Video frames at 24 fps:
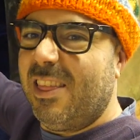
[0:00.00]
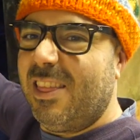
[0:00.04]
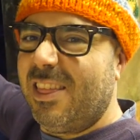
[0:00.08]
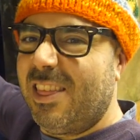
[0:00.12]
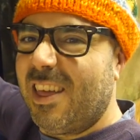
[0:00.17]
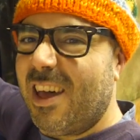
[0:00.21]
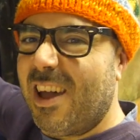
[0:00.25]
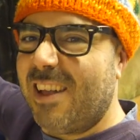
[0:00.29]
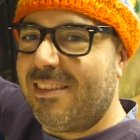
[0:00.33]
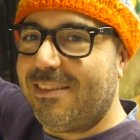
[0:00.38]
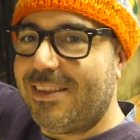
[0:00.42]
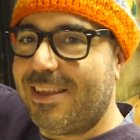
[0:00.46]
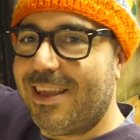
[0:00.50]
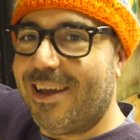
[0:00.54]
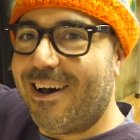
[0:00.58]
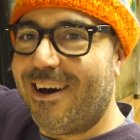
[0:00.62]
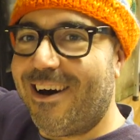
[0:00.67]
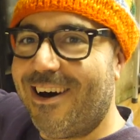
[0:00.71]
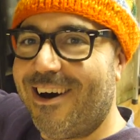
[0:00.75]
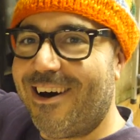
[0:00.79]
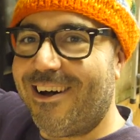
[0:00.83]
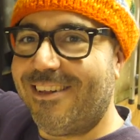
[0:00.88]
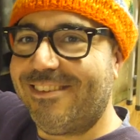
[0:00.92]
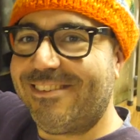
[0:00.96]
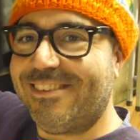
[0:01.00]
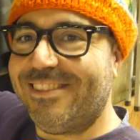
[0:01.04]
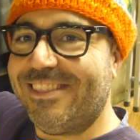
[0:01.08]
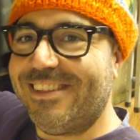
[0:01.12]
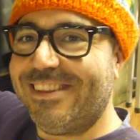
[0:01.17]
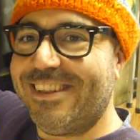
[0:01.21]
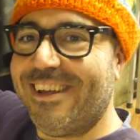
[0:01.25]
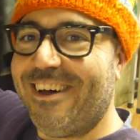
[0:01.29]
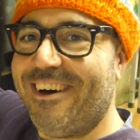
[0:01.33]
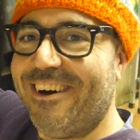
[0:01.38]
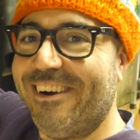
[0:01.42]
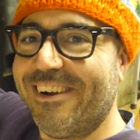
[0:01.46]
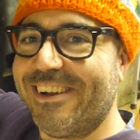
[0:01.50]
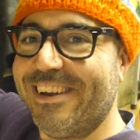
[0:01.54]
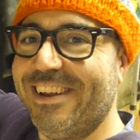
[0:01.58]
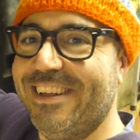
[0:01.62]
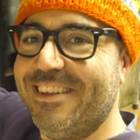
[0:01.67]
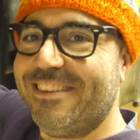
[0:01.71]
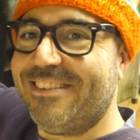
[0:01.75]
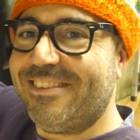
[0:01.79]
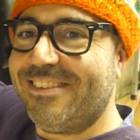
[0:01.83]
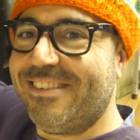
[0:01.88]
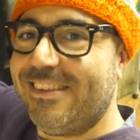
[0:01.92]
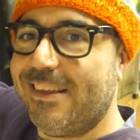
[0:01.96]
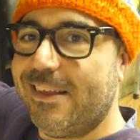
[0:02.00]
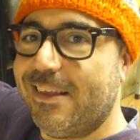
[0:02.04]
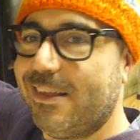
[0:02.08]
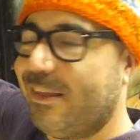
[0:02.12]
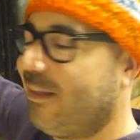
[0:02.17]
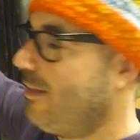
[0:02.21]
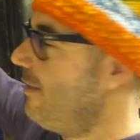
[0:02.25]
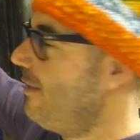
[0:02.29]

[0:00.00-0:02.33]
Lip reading: 30 yards in the darkness